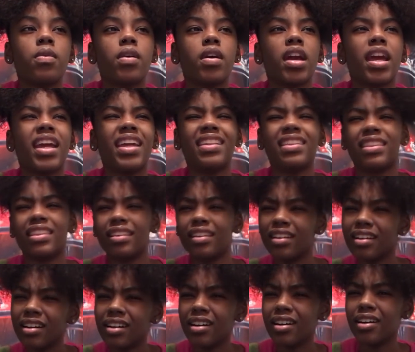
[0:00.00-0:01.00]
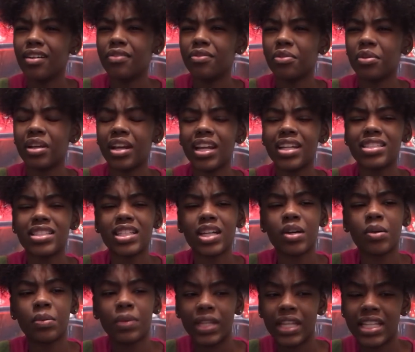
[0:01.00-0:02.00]
in love, or they
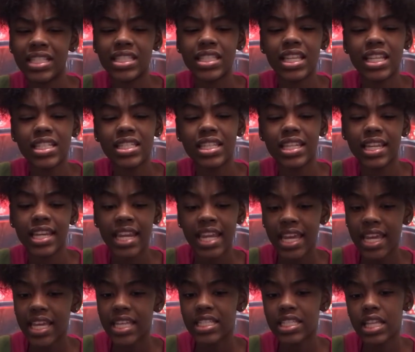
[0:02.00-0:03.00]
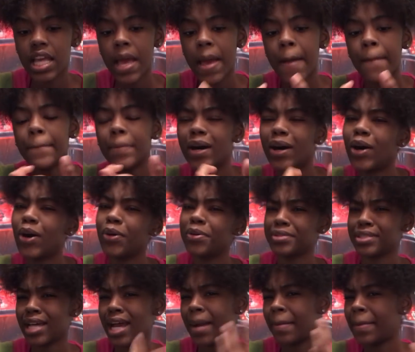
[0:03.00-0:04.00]
so this and this, but the whole
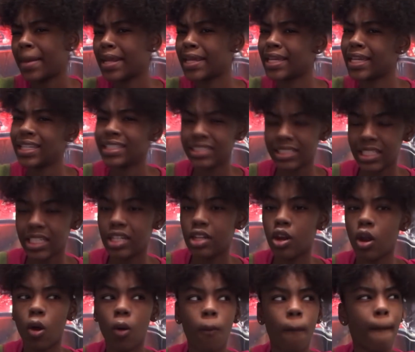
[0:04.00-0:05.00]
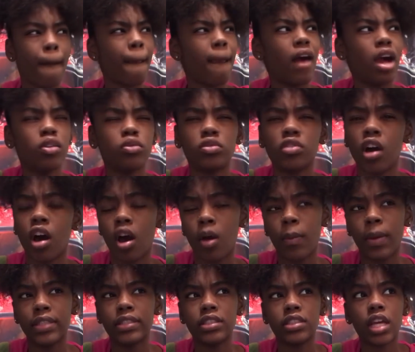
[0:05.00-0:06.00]
time they getting cheated on. I used to
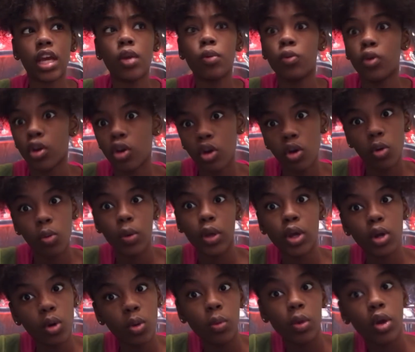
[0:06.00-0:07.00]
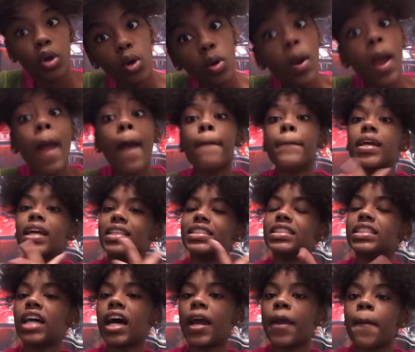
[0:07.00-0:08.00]
always say, with who, because it's
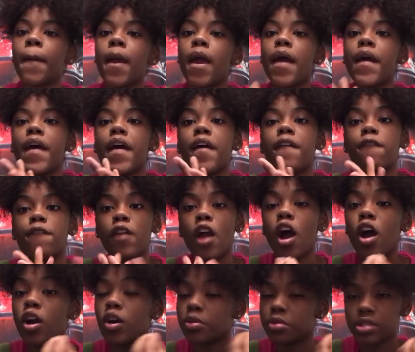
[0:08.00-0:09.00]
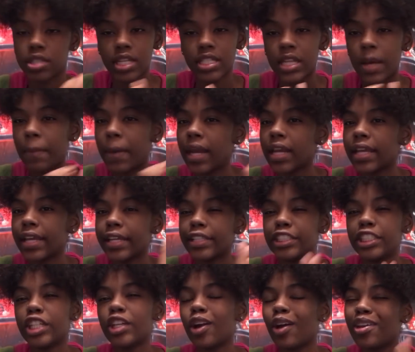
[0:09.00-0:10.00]
like, if y'all gonna say somebody getting
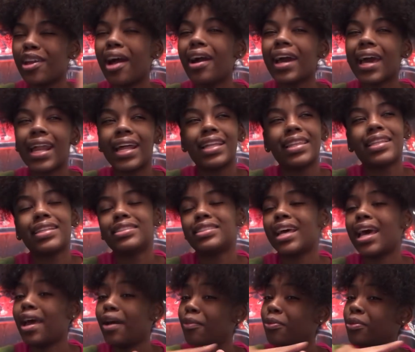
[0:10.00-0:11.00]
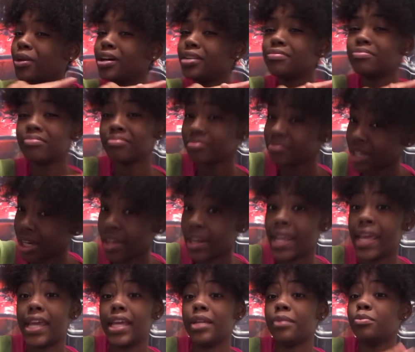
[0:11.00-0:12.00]
cheated on, y'all gotta at least have 1, a
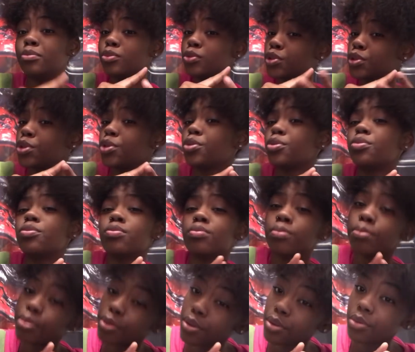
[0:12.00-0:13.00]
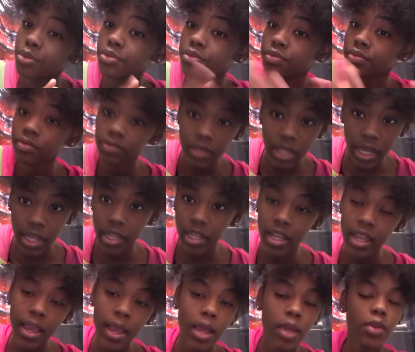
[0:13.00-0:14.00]
name, 2, proof. Like,
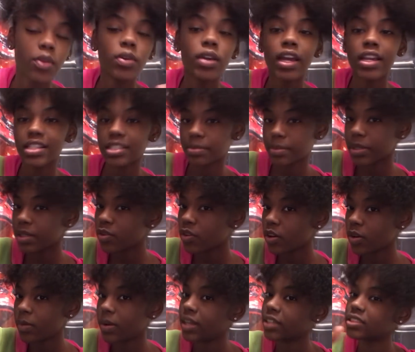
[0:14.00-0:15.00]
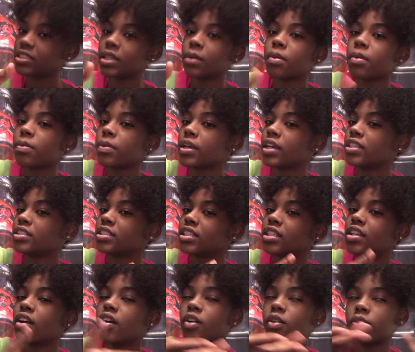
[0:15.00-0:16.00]
you can't just be going around saying people getting
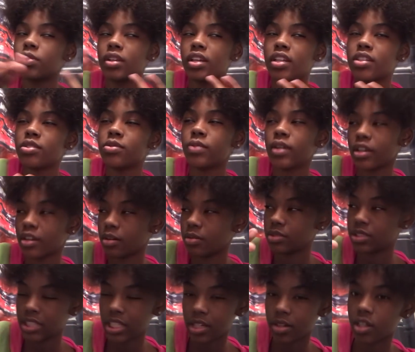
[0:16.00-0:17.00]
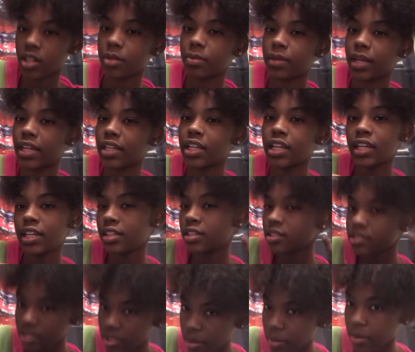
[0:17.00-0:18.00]
cheated on and you ain't gonna tell them. Like,
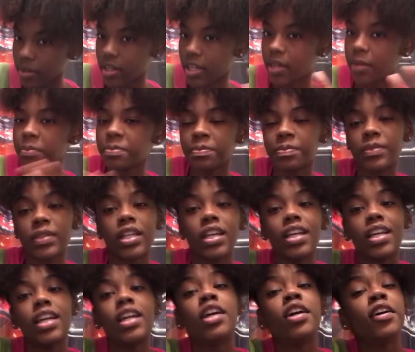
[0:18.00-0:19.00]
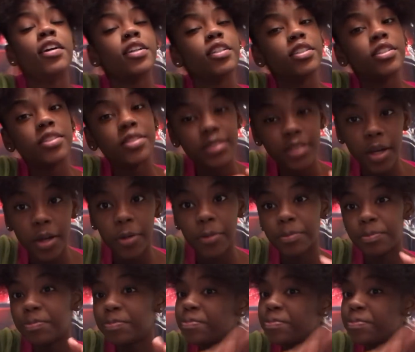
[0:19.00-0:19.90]
come on now. So,